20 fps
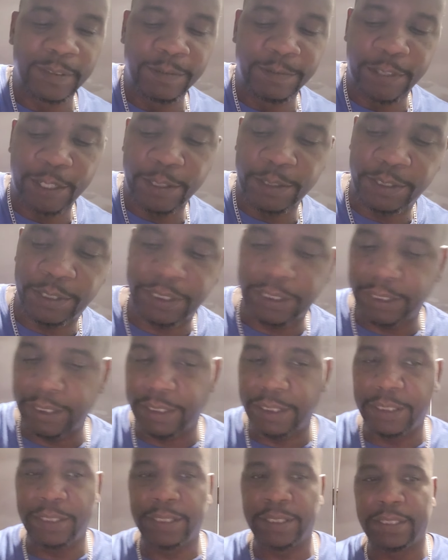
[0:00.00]
Versus
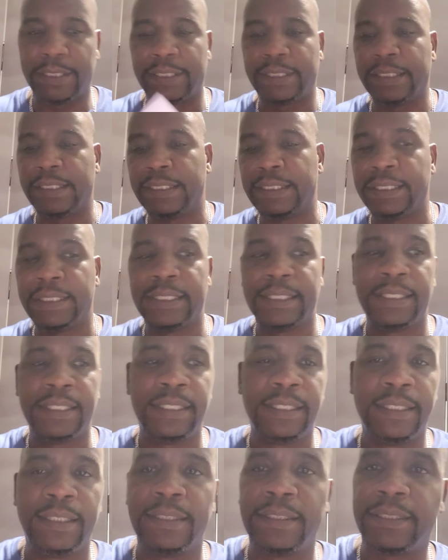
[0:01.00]

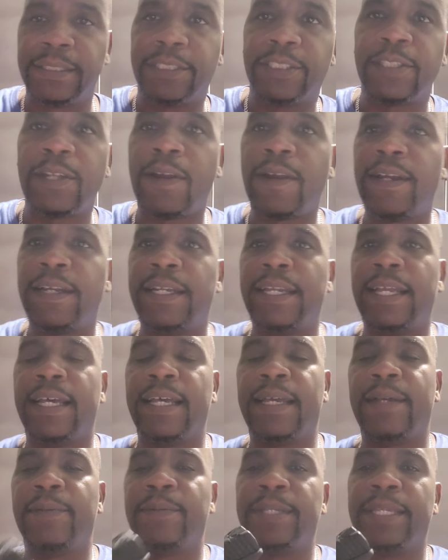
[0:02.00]
the
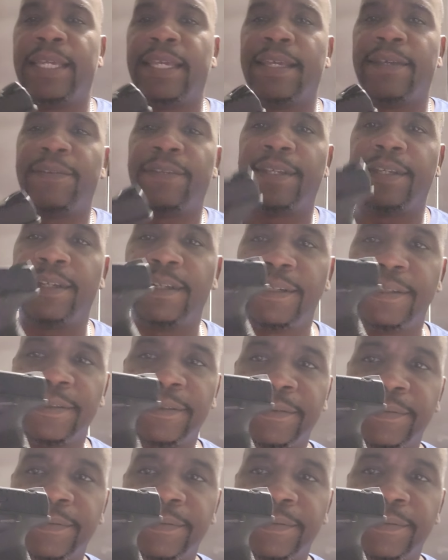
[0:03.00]
SAR9 we have here.